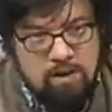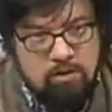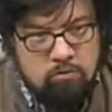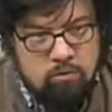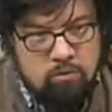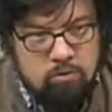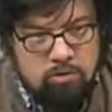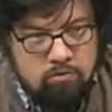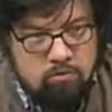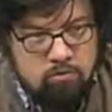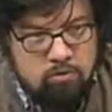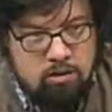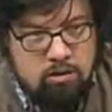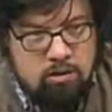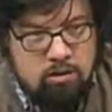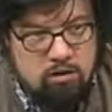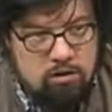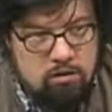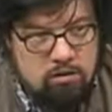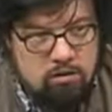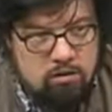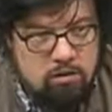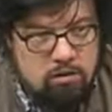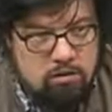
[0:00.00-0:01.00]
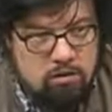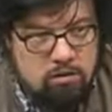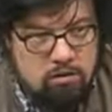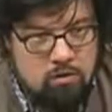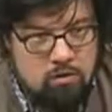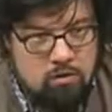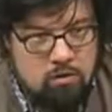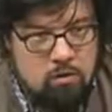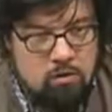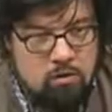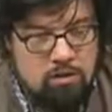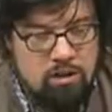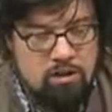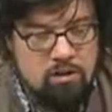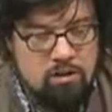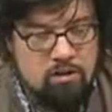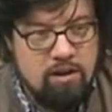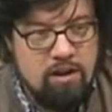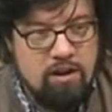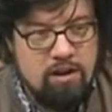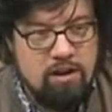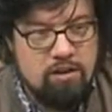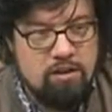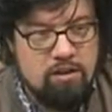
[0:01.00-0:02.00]
out with what you're you're holding in your
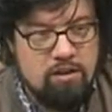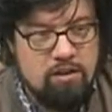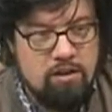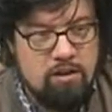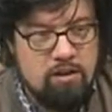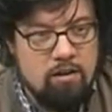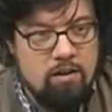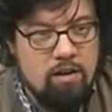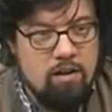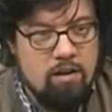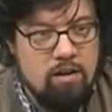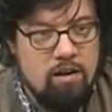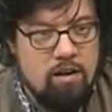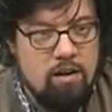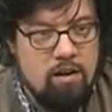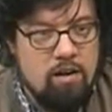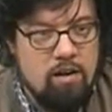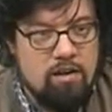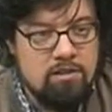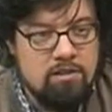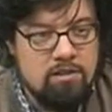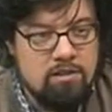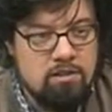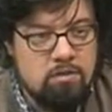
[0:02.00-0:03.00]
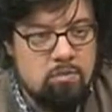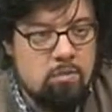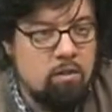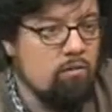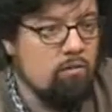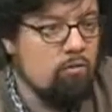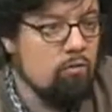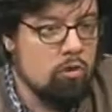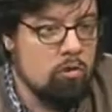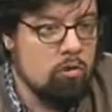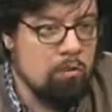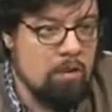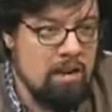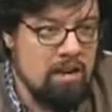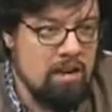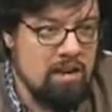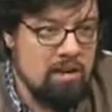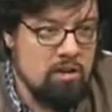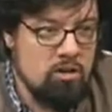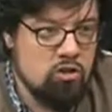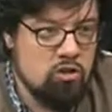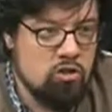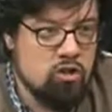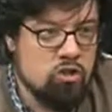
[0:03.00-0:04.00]
hand there. Uh, it's a 24
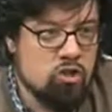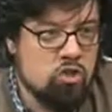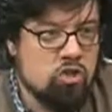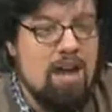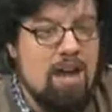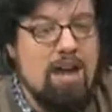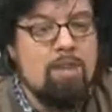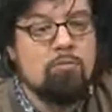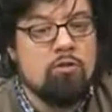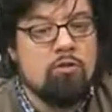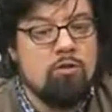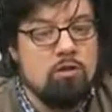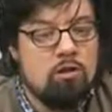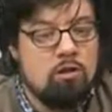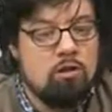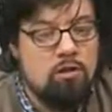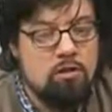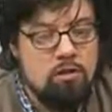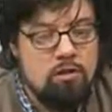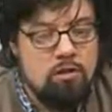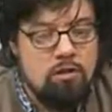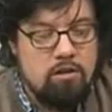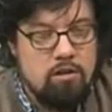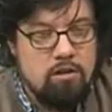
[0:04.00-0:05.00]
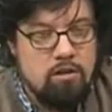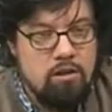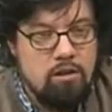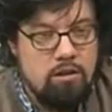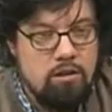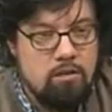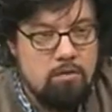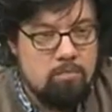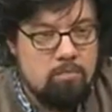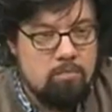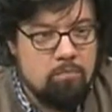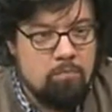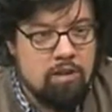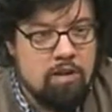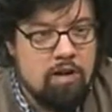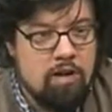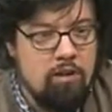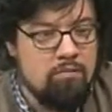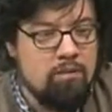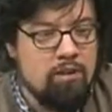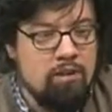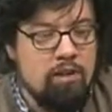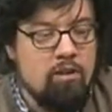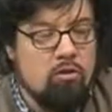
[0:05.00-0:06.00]
page chapter, um,
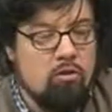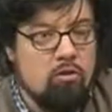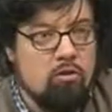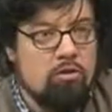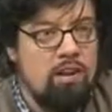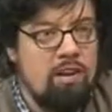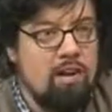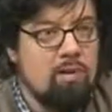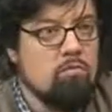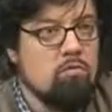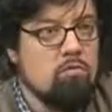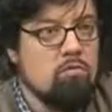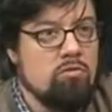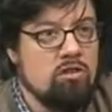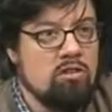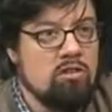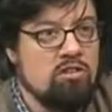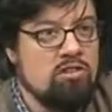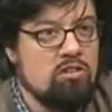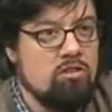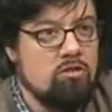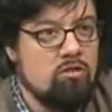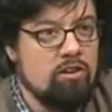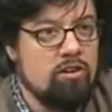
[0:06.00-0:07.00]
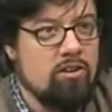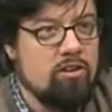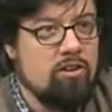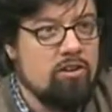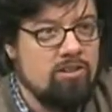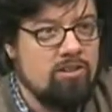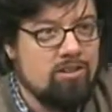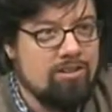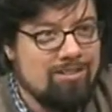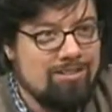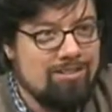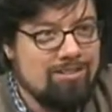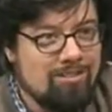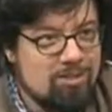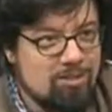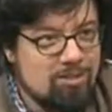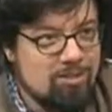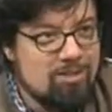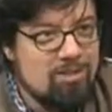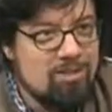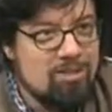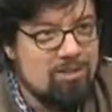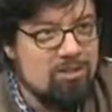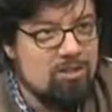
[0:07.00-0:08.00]
kind of like an old time movie serial. It mm-hmm.
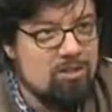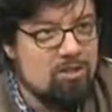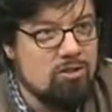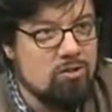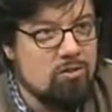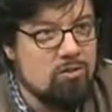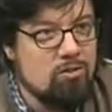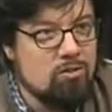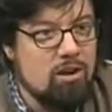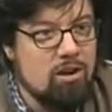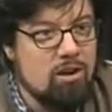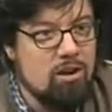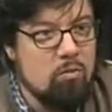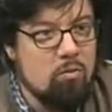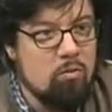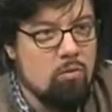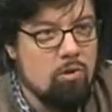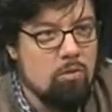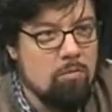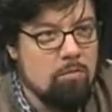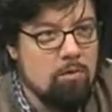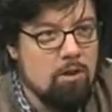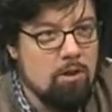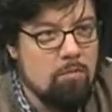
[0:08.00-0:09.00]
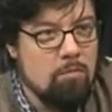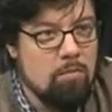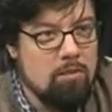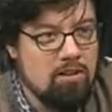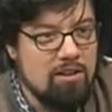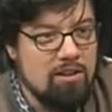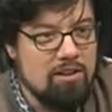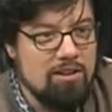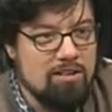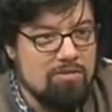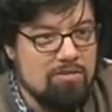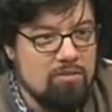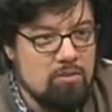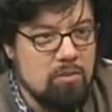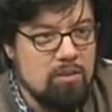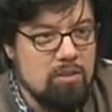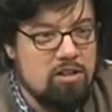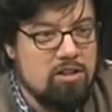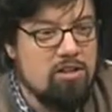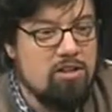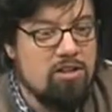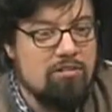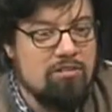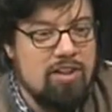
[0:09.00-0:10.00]
just gets you uh, warmed up and then leaves you with
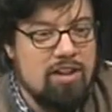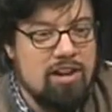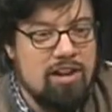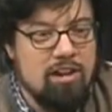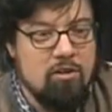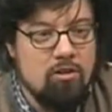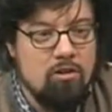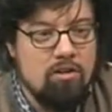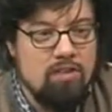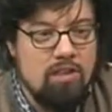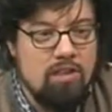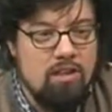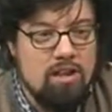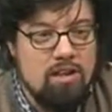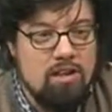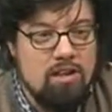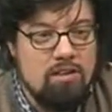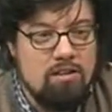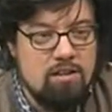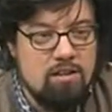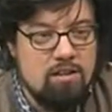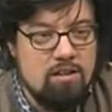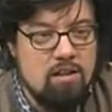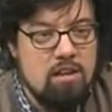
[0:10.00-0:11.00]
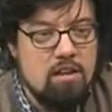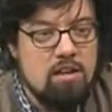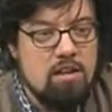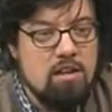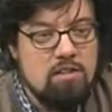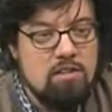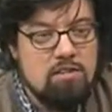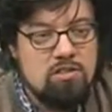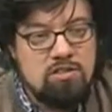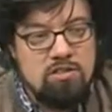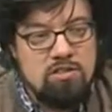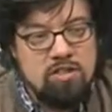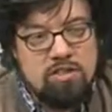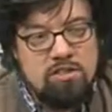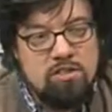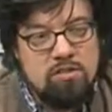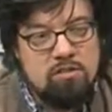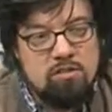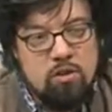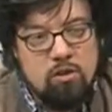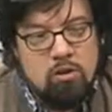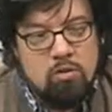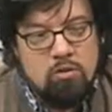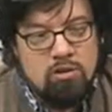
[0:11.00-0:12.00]
a cliffhanger at the end. Oh, okay. Six
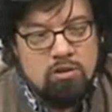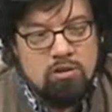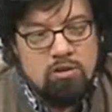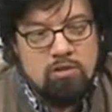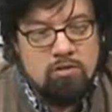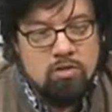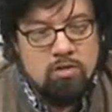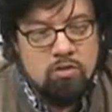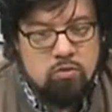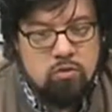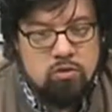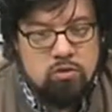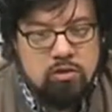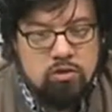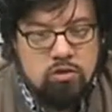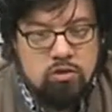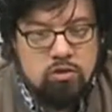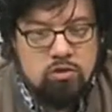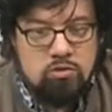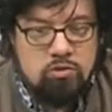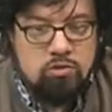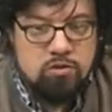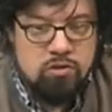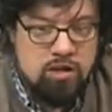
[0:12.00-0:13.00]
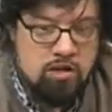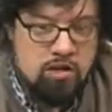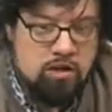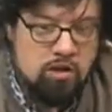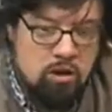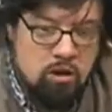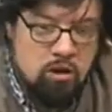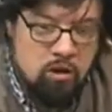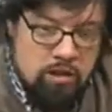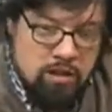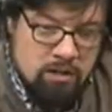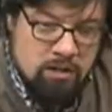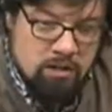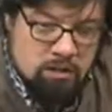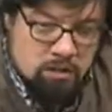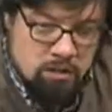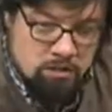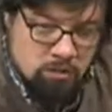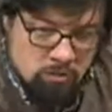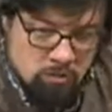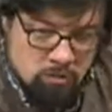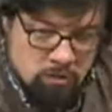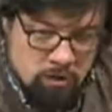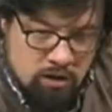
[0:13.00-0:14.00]
of those individual issues then go
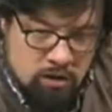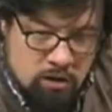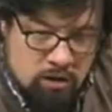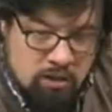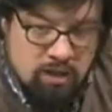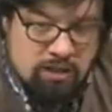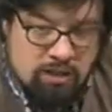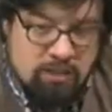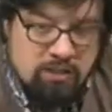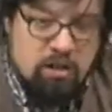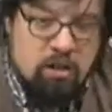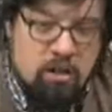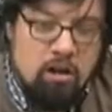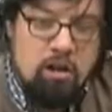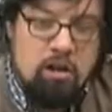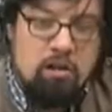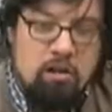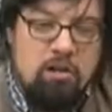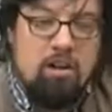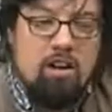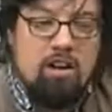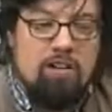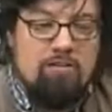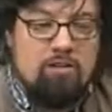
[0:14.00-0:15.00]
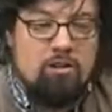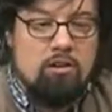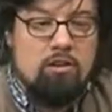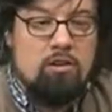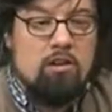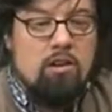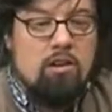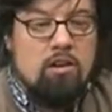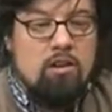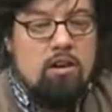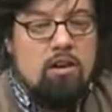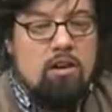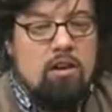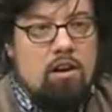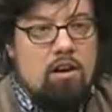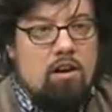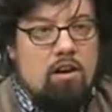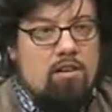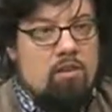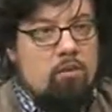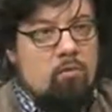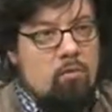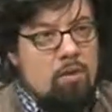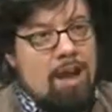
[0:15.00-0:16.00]
into a collected hardcover
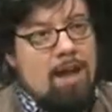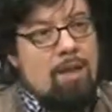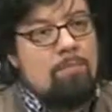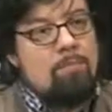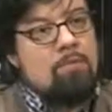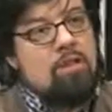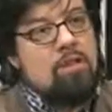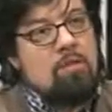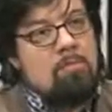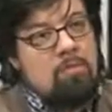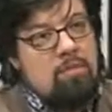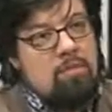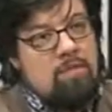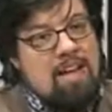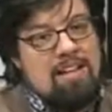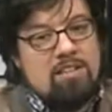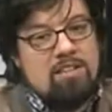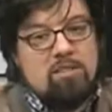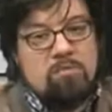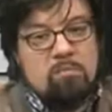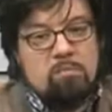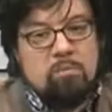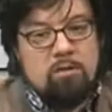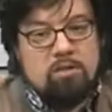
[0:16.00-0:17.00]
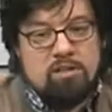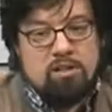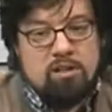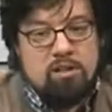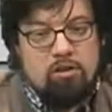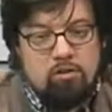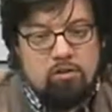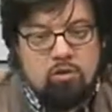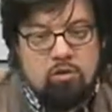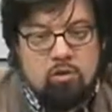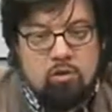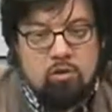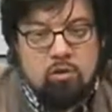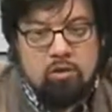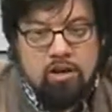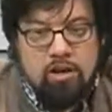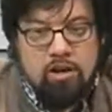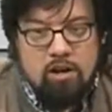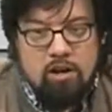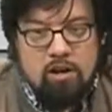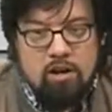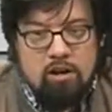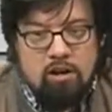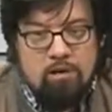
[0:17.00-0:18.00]
uh, that wraps up that particular
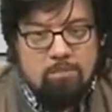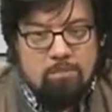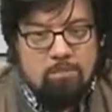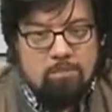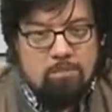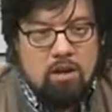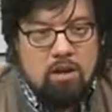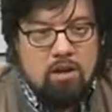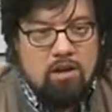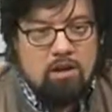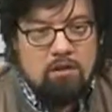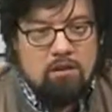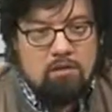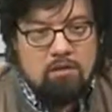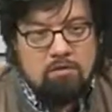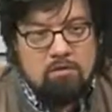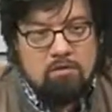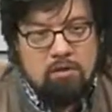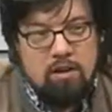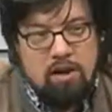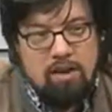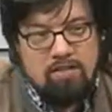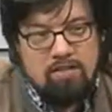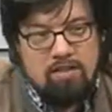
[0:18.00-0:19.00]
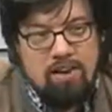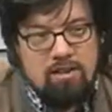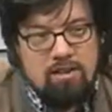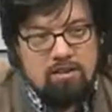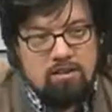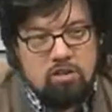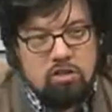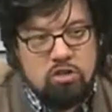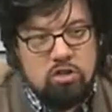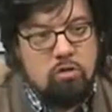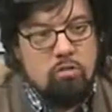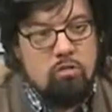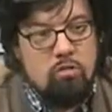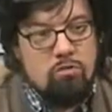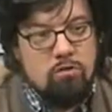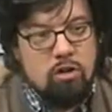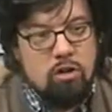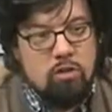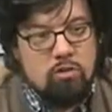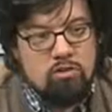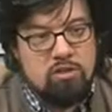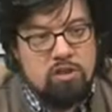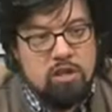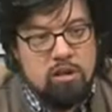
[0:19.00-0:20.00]
story arc. Uh, okay. I've had two of
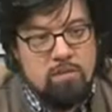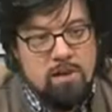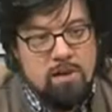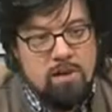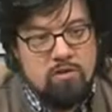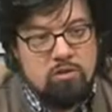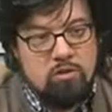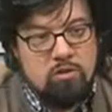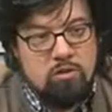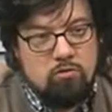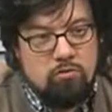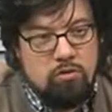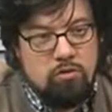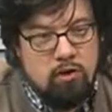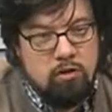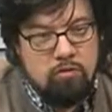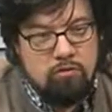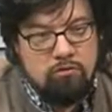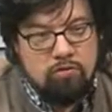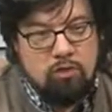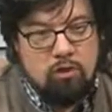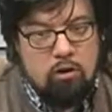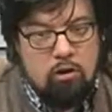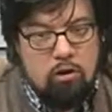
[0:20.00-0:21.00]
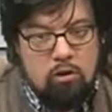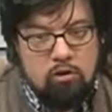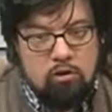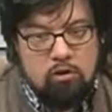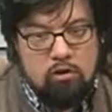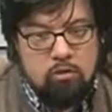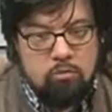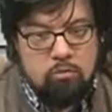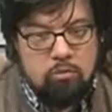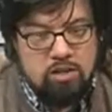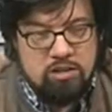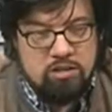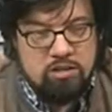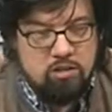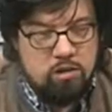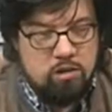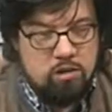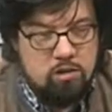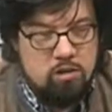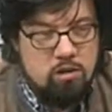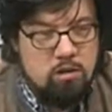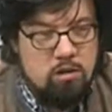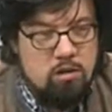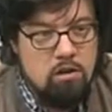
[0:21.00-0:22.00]
those come out so far, fall and
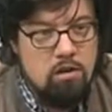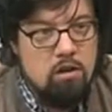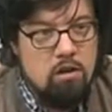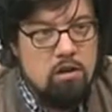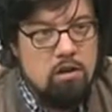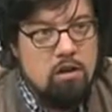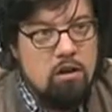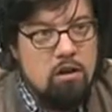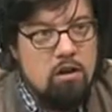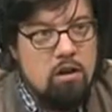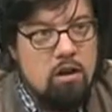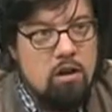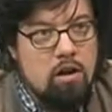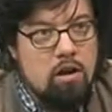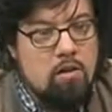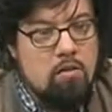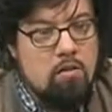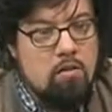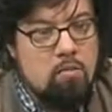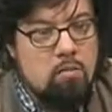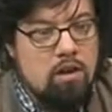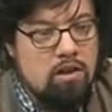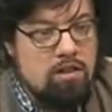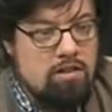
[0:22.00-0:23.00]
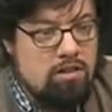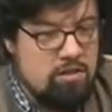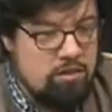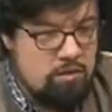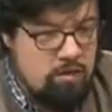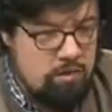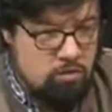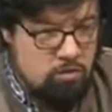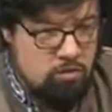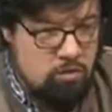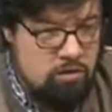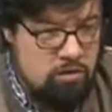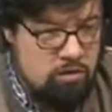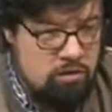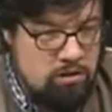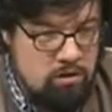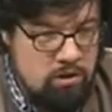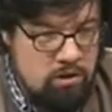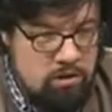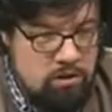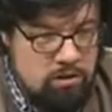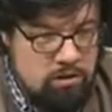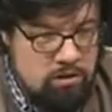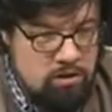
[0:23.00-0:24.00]
winter okay. uh, with the one
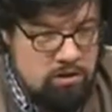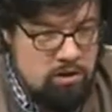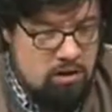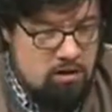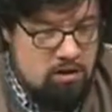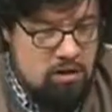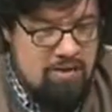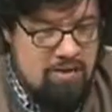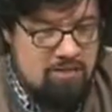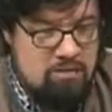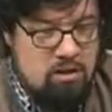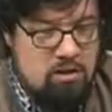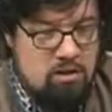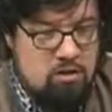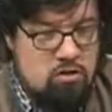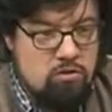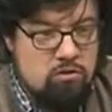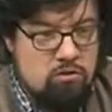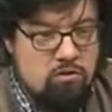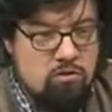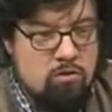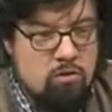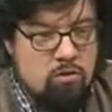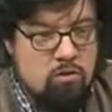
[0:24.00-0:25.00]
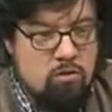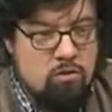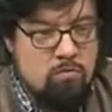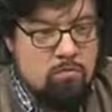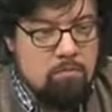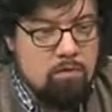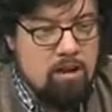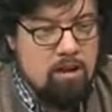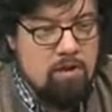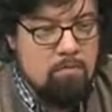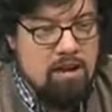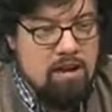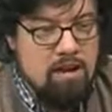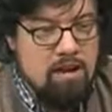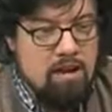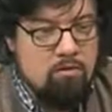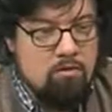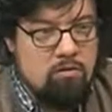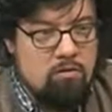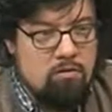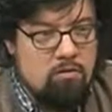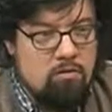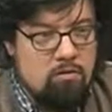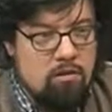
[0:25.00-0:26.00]
uh, that you have an issue form coming
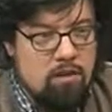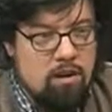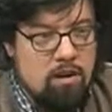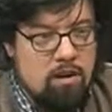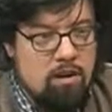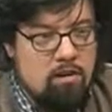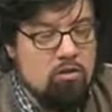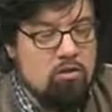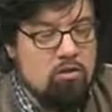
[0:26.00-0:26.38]
out uh,